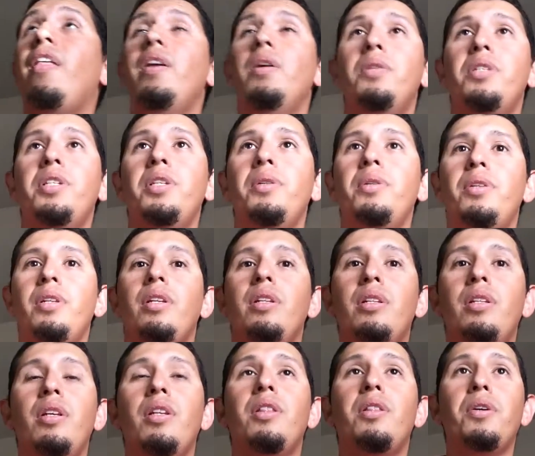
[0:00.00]
it was either
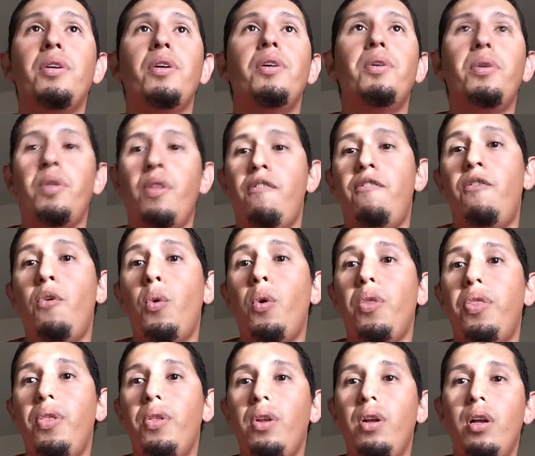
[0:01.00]
the third or the
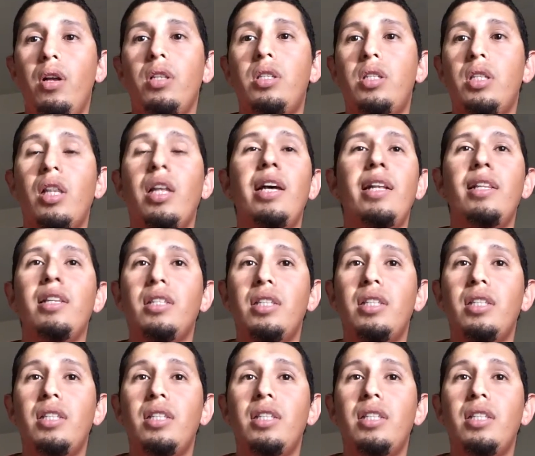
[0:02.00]
fourth sled.